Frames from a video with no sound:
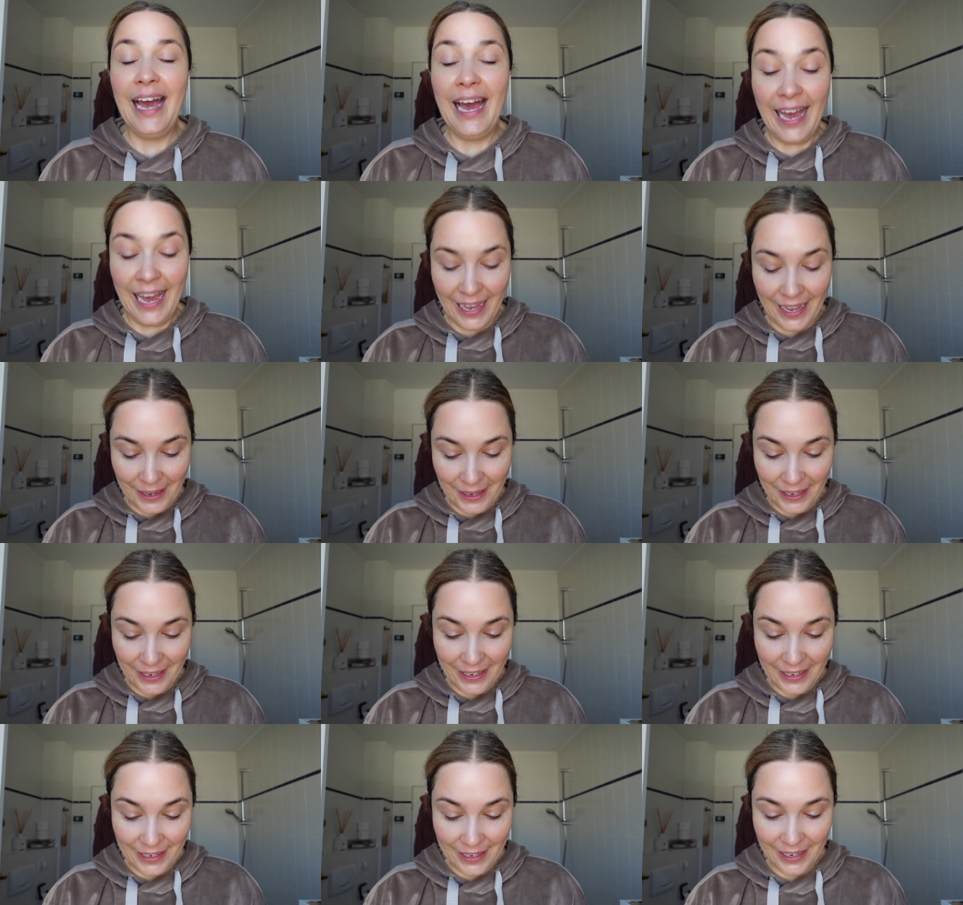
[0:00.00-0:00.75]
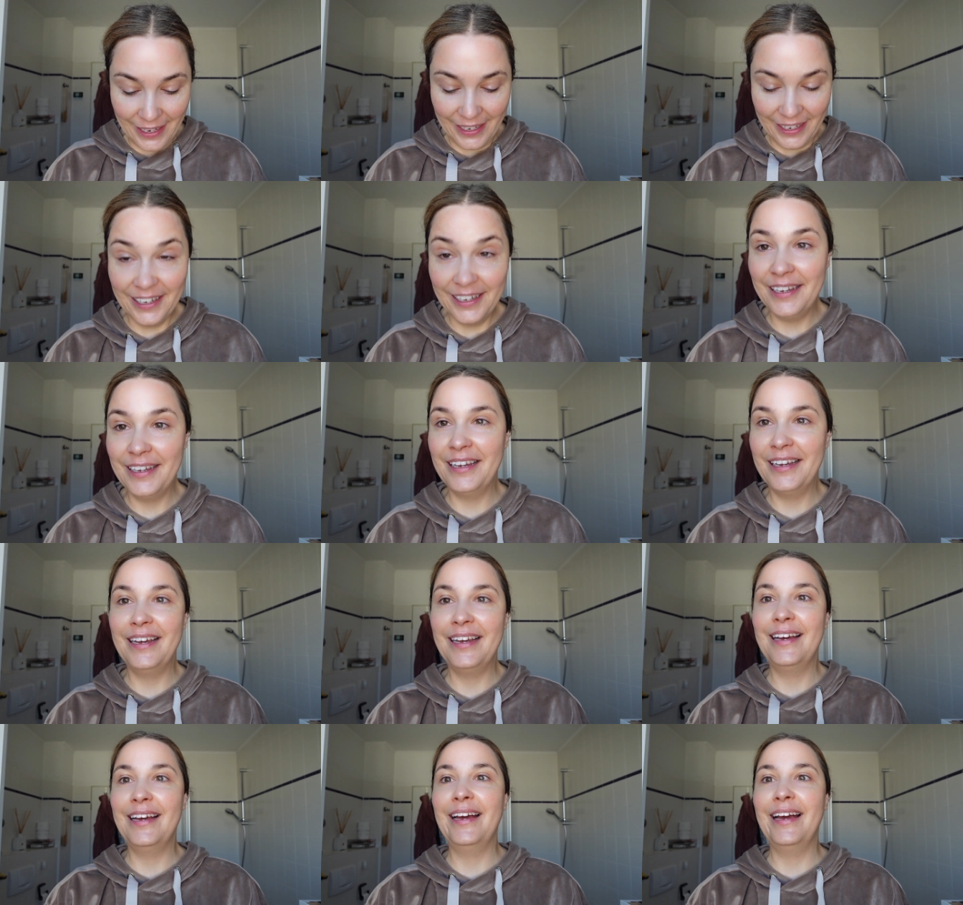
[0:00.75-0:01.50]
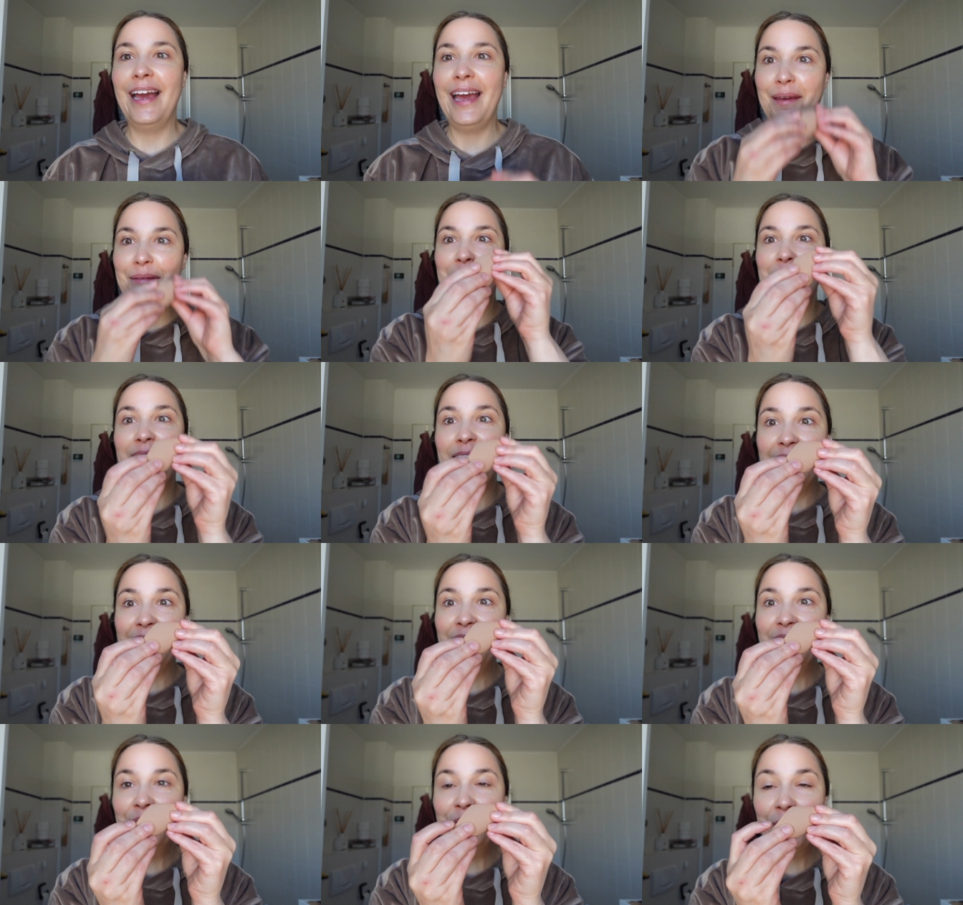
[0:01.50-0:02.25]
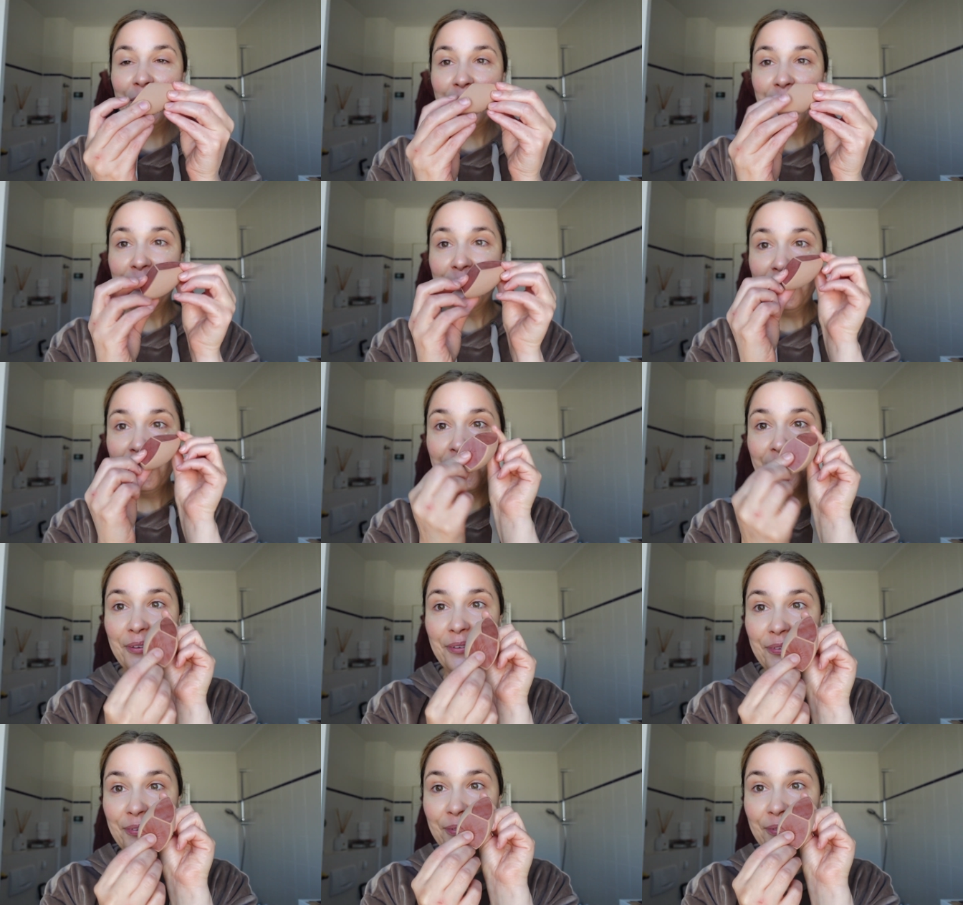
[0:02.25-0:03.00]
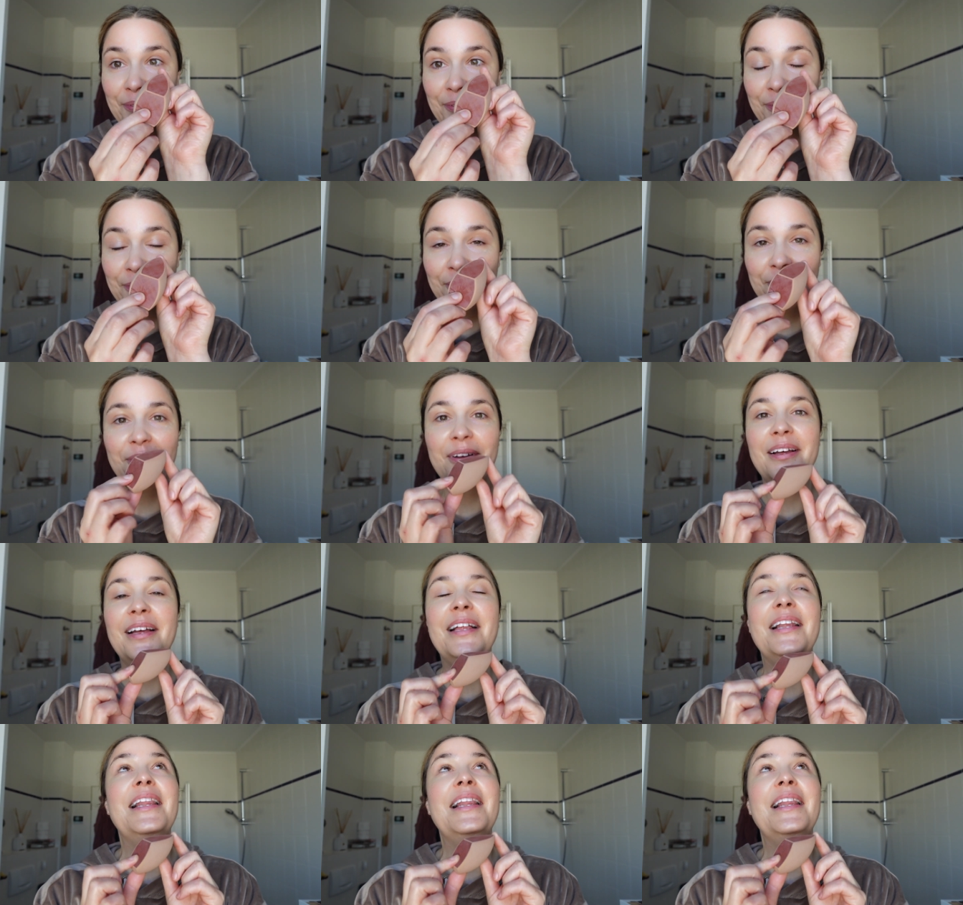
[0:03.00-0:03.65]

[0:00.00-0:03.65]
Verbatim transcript: I. I'm a lucky girl, so